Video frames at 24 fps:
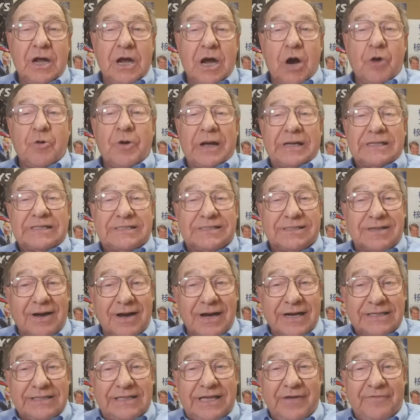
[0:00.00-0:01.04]
around
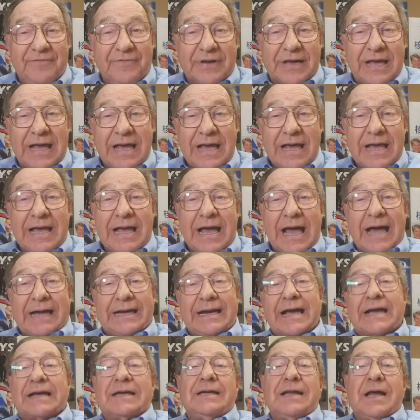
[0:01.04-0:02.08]
scientific and
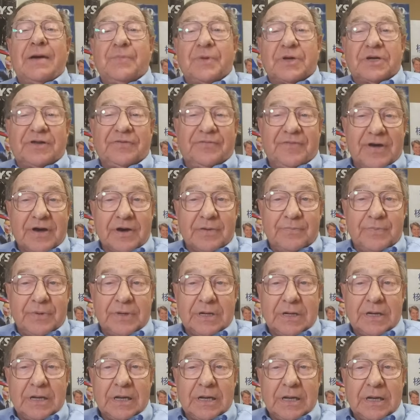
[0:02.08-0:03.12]
economic development.